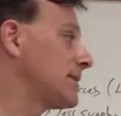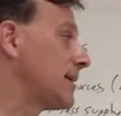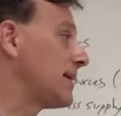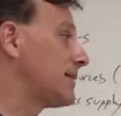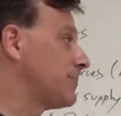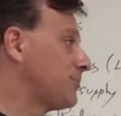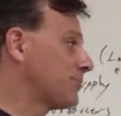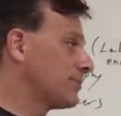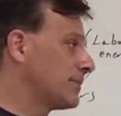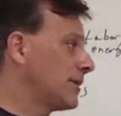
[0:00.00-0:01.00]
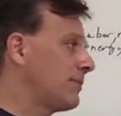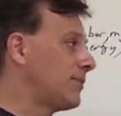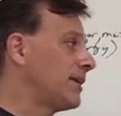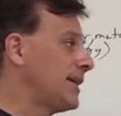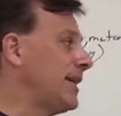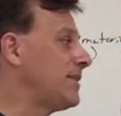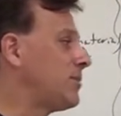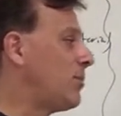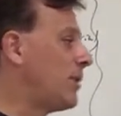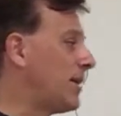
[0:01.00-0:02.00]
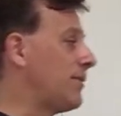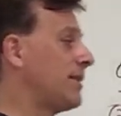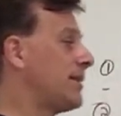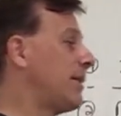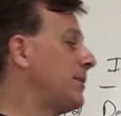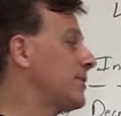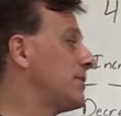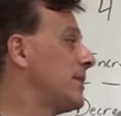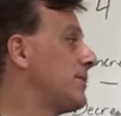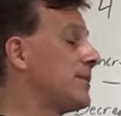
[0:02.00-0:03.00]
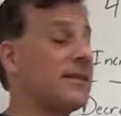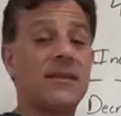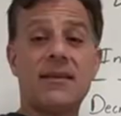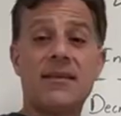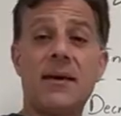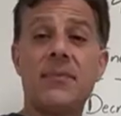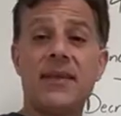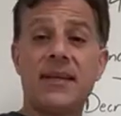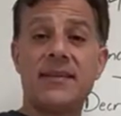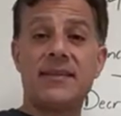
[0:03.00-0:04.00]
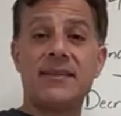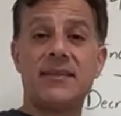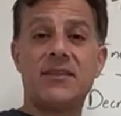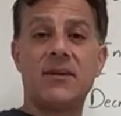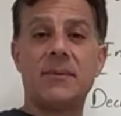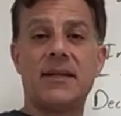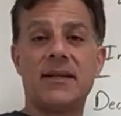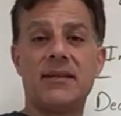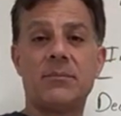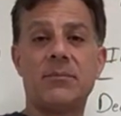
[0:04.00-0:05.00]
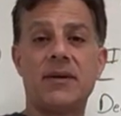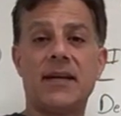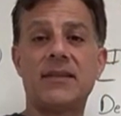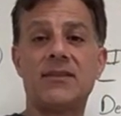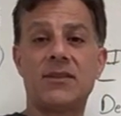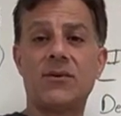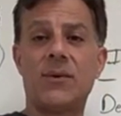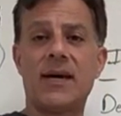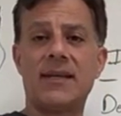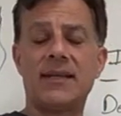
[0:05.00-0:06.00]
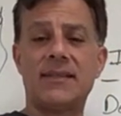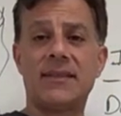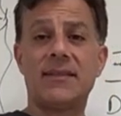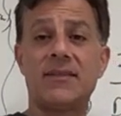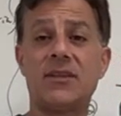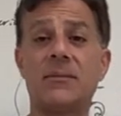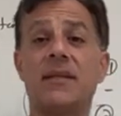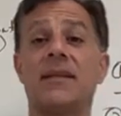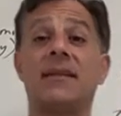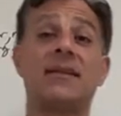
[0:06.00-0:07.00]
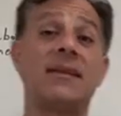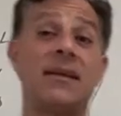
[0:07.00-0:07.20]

that for each one of the double shifts, something is indeterminate. Either price or quantity is indeterminate, and then